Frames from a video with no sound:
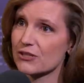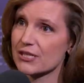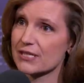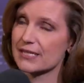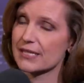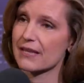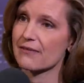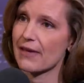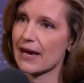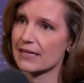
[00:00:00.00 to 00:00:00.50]
She
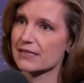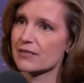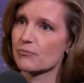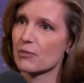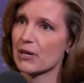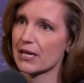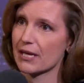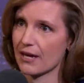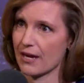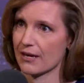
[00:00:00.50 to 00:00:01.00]
said that's
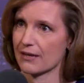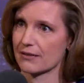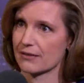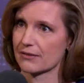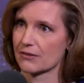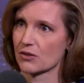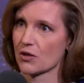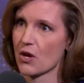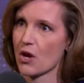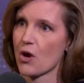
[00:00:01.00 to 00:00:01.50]

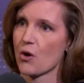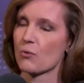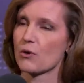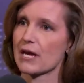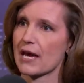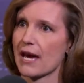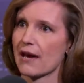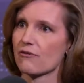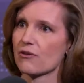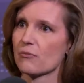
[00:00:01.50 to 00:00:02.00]
because
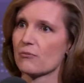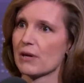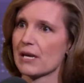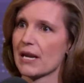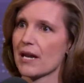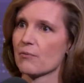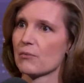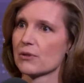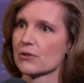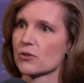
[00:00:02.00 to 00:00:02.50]
we haven't
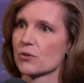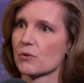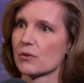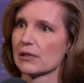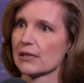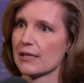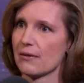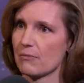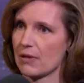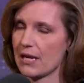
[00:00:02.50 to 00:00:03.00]
been able to
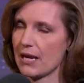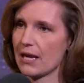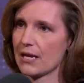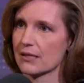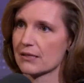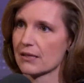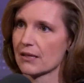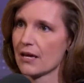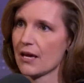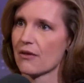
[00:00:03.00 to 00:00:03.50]

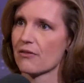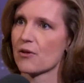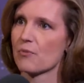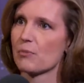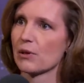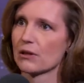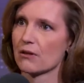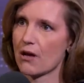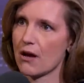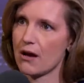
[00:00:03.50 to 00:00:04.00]
eliminate the
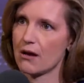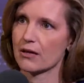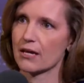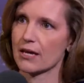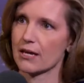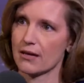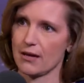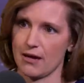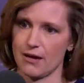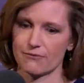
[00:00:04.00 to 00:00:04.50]

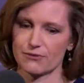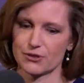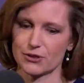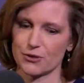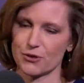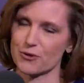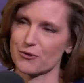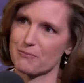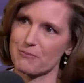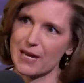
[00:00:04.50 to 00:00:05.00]
belonging of
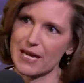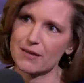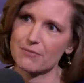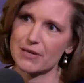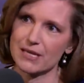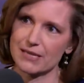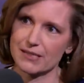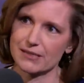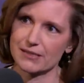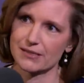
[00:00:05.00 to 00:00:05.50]
certain
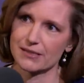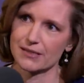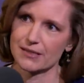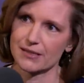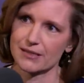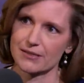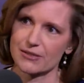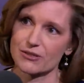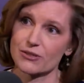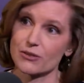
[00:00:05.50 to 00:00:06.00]
babies
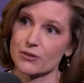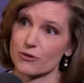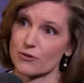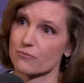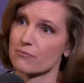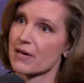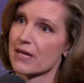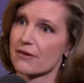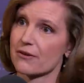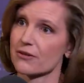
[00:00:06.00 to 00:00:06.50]
to
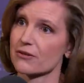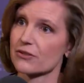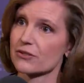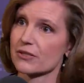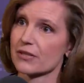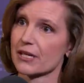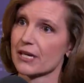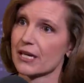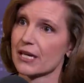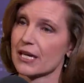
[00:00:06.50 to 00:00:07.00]
certain
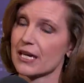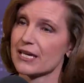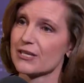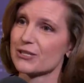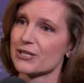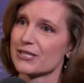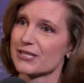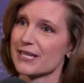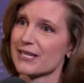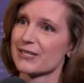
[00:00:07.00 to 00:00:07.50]
mothers.
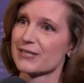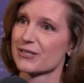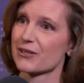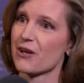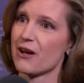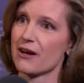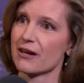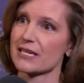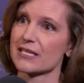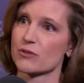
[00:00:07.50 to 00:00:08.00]
And she said, as
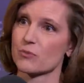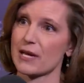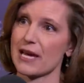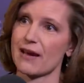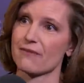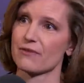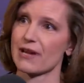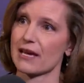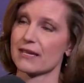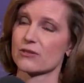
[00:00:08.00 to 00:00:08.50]
long as we
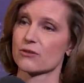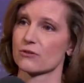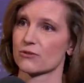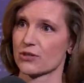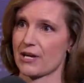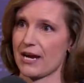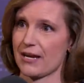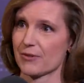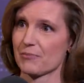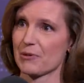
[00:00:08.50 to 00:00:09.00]
have natural
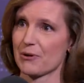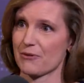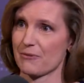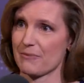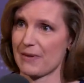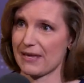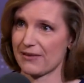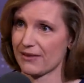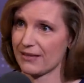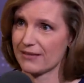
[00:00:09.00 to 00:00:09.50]

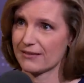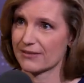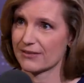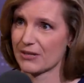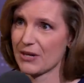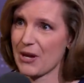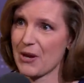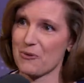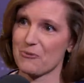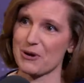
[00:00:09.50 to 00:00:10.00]
childbirth
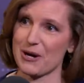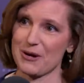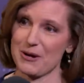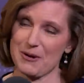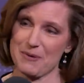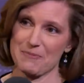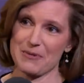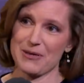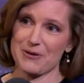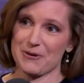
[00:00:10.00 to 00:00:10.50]
methods where
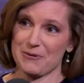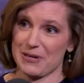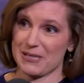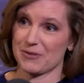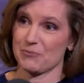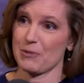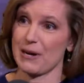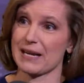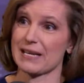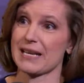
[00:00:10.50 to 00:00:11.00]
a mother
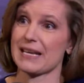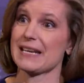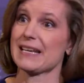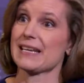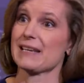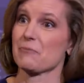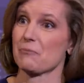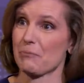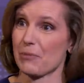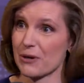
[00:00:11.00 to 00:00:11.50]
is
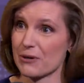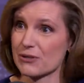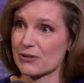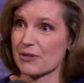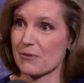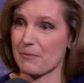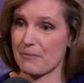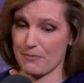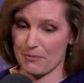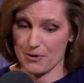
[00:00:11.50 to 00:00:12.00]
pregnant, births
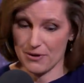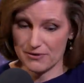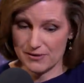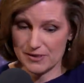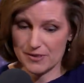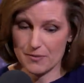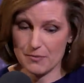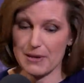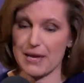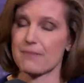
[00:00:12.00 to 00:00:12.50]

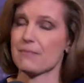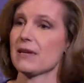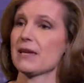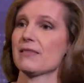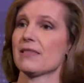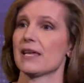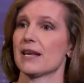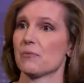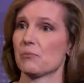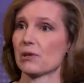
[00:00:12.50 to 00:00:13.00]
the baby,
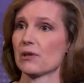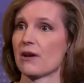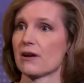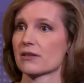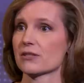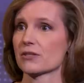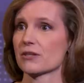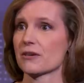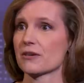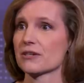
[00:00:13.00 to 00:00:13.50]
and then it
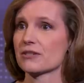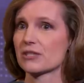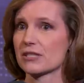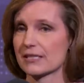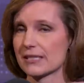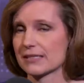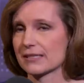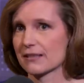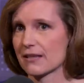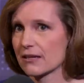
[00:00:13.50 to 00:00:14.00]
belongs to her, she
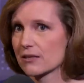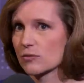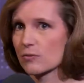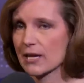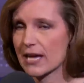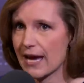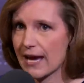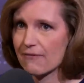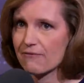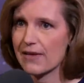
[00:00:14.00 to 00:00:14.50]
said, as long as
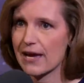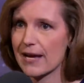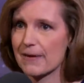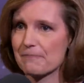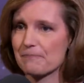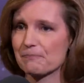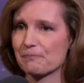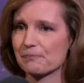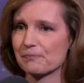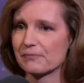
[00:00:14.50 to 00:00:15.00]
we have
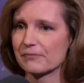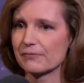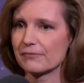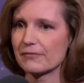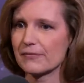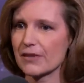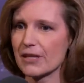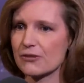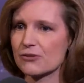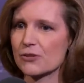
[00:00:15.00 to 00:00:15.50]
that,
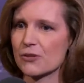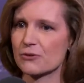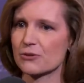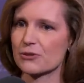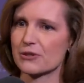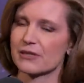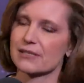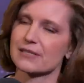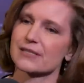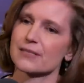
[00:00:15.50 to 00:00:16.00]

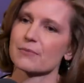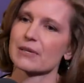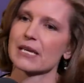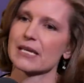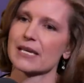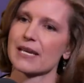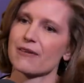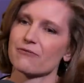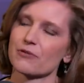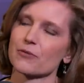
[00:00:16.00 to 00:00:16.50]
socialism
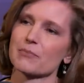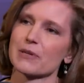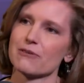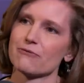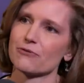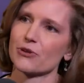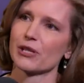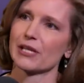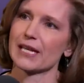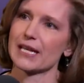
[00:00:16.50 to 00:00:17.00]
can never be
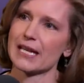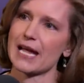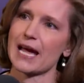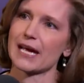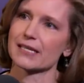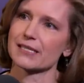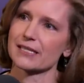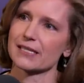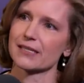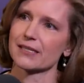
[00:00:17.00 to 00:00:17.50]
fully
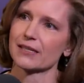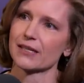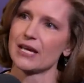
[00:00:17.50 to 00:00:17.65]
enacted.